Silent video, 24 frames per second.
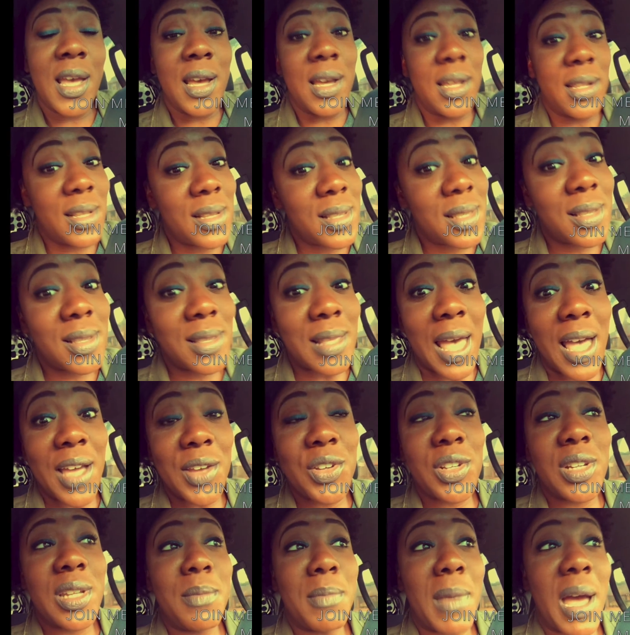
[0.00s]
This is
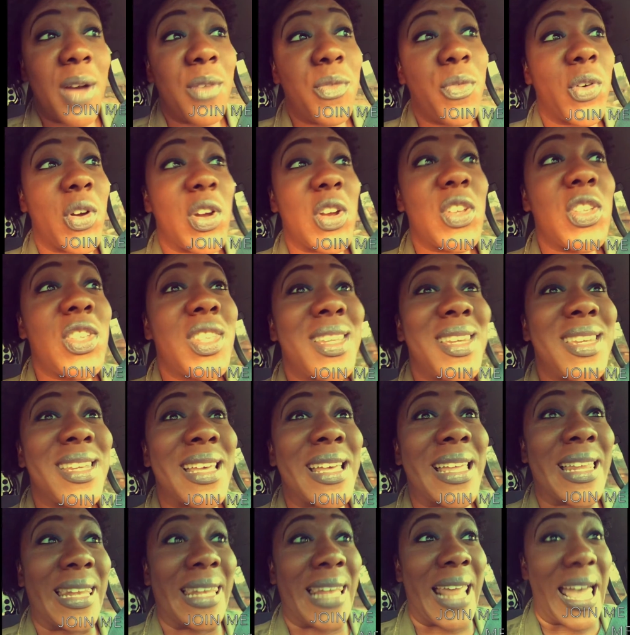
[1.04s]
actually my first
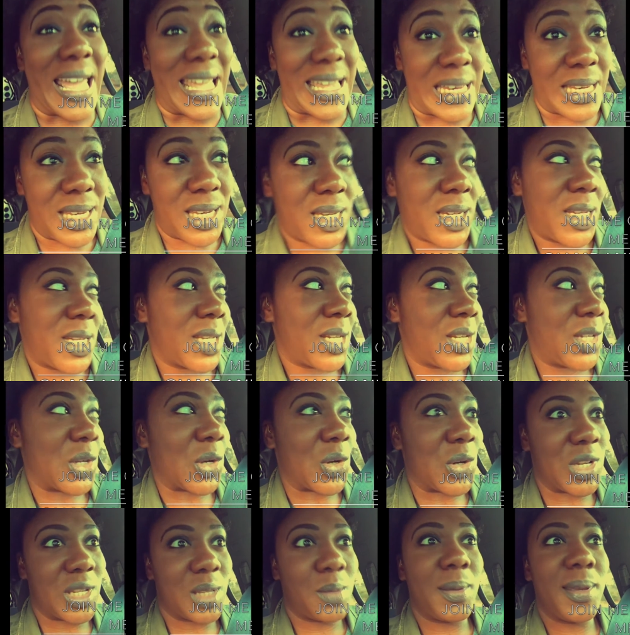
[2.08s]
light,
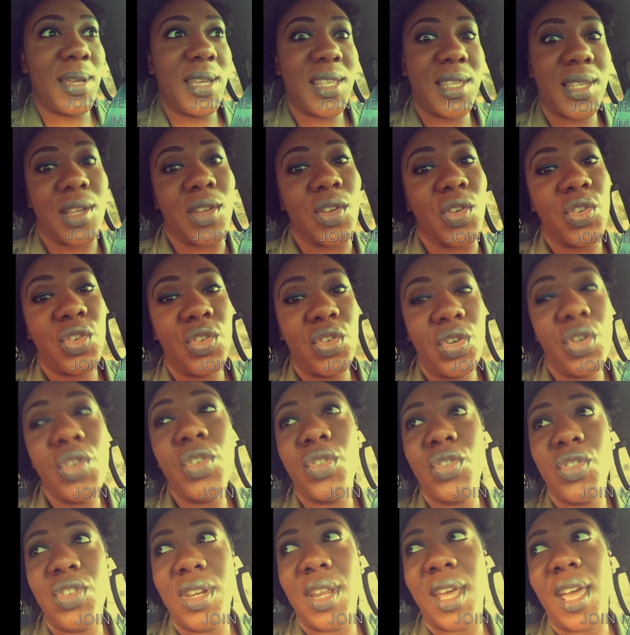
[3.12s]
so to speak, since
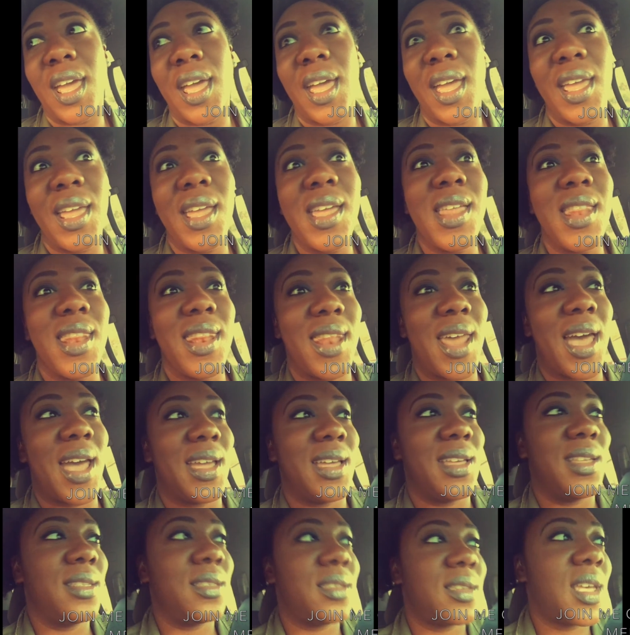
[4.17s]
Tuesday
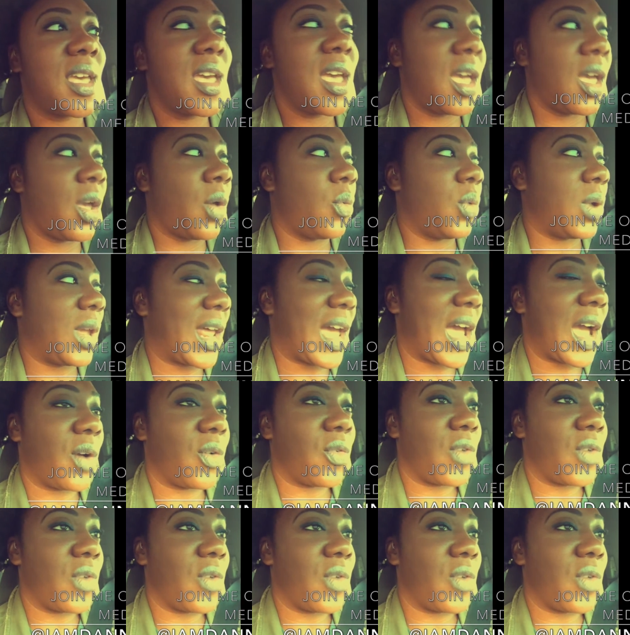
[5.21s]
night when I